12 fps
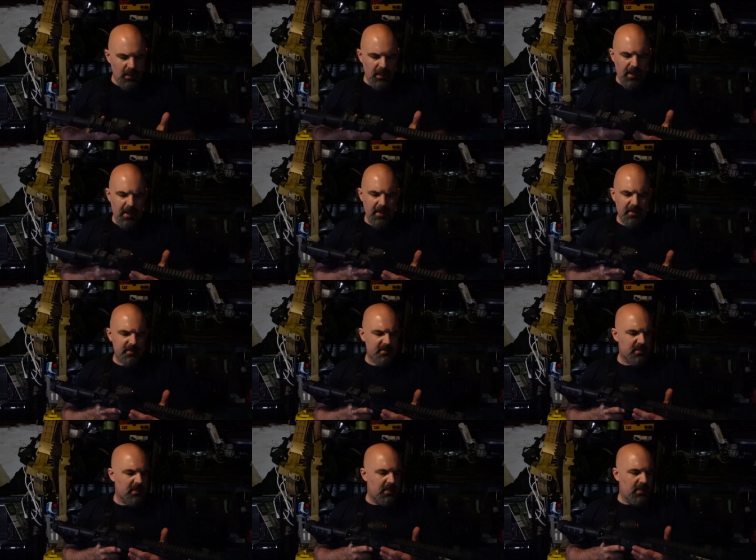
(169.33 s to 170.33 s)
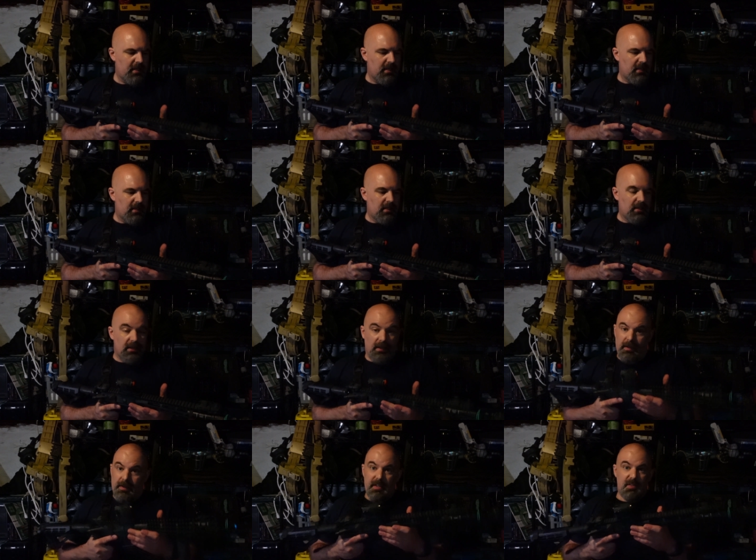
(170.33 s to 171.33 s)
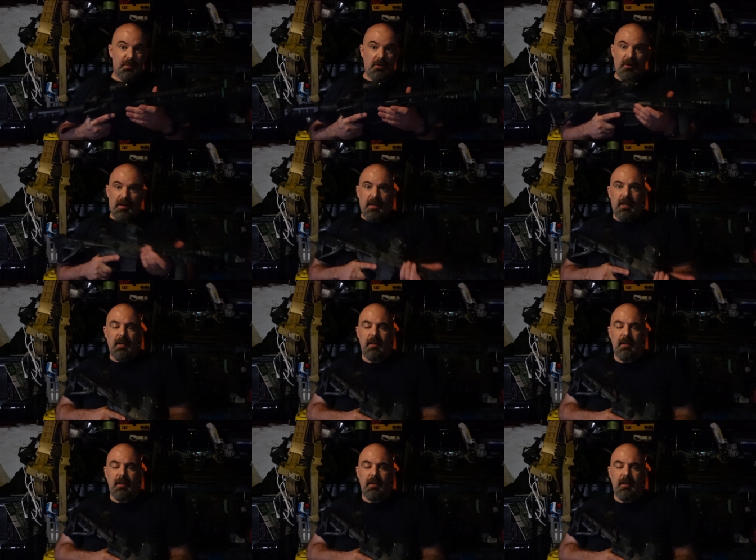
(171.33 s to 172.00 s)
And it's been great.